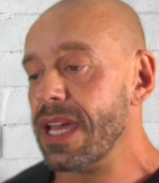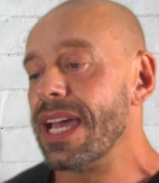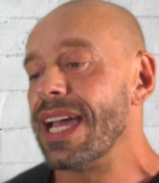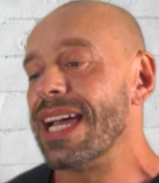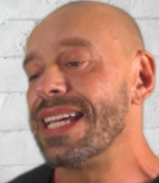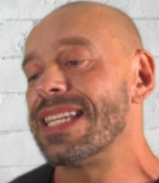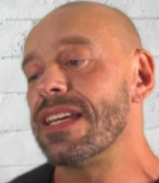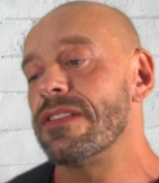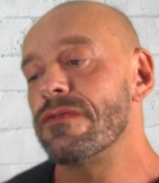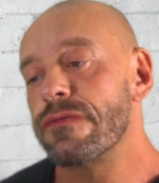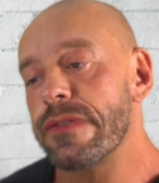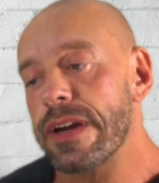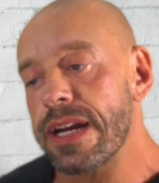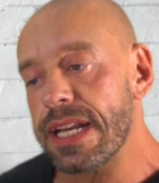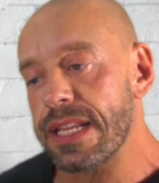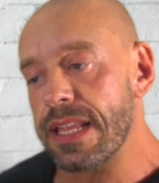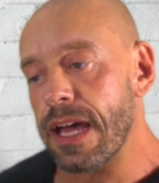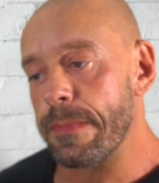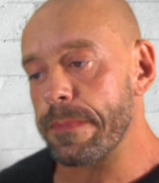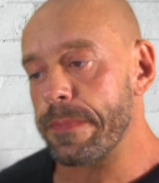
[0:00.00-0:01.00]
Is it
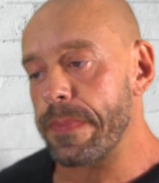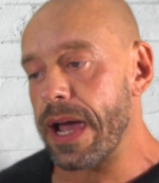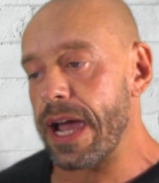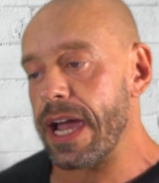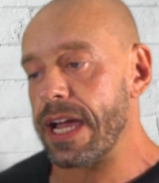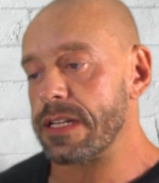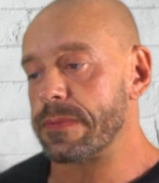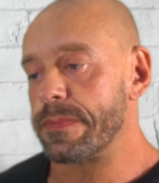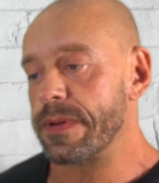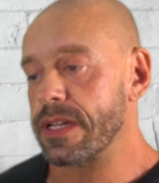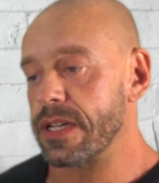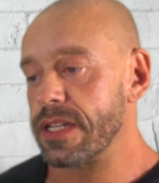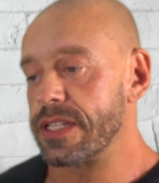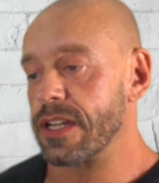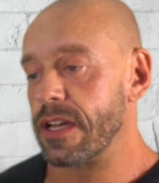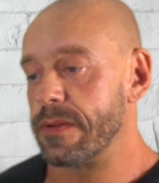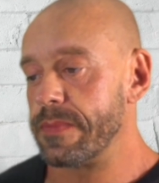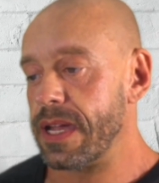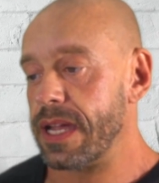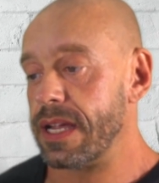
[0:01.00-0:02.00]
really that bad? Because
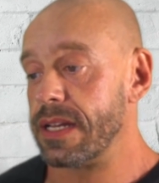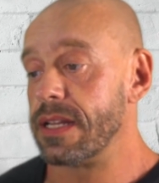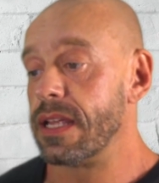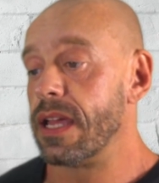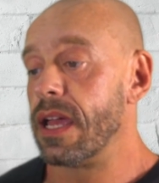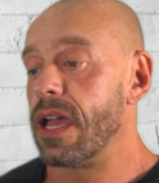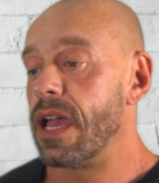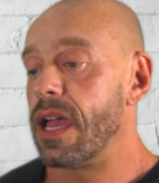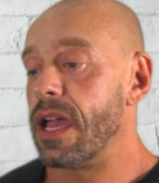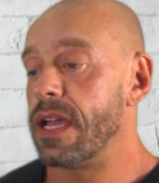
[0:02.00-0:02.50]
I mean,